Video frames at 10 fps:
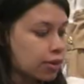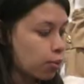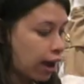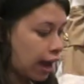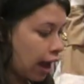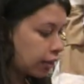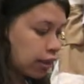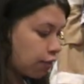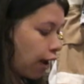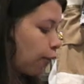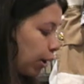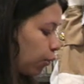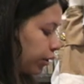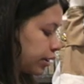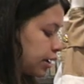By the way, I love how I
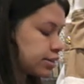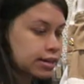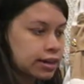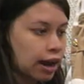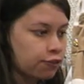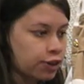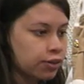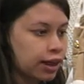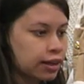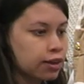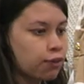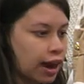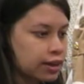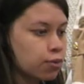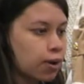organized it. I feel like if
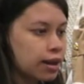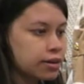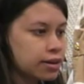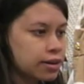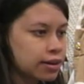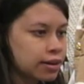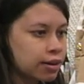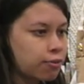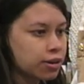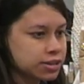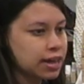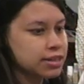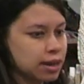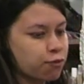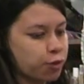anyone wants to
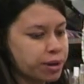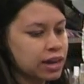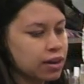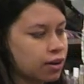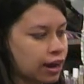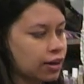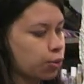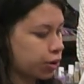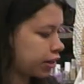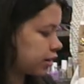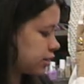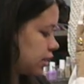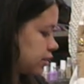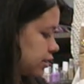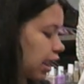get a tip from me on how to organize
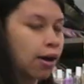things, it's